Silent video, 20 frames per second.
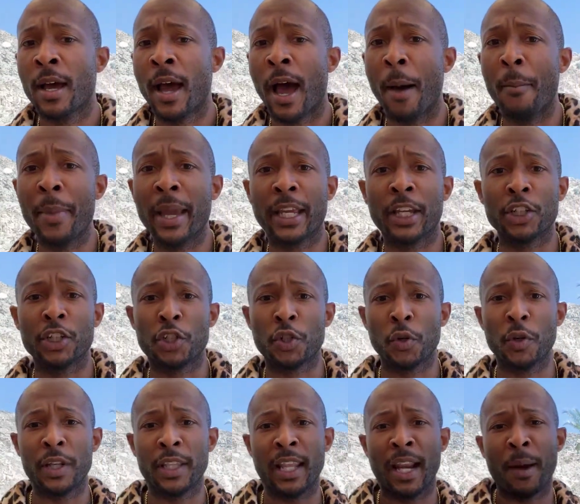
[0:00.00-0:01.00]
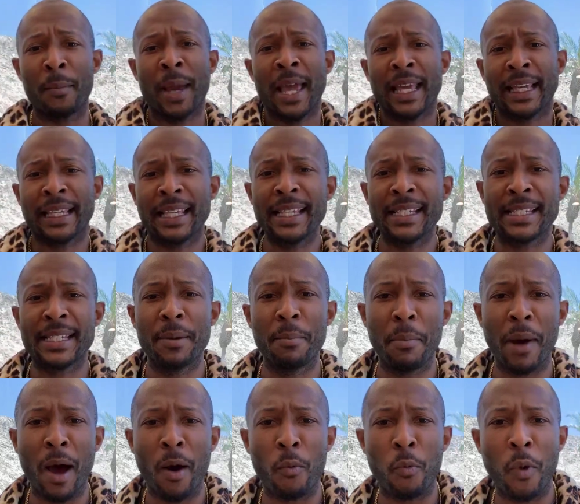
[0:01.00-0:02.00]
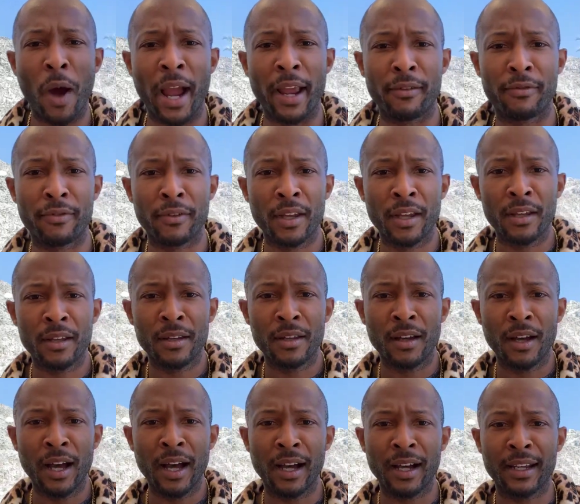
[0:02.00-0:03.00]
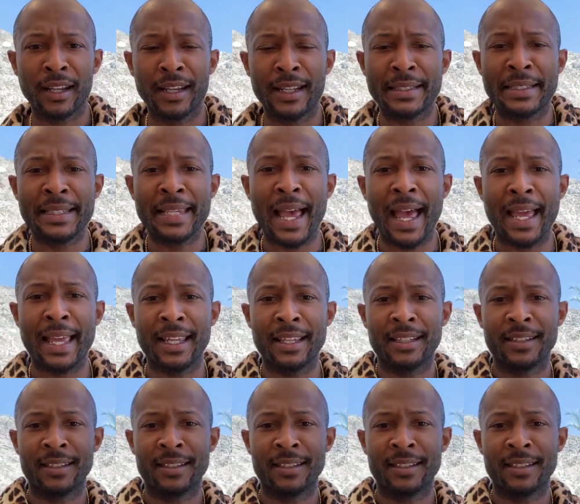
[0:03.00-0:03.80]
I'm making sure that I'm kissing my wife, hugging her tight.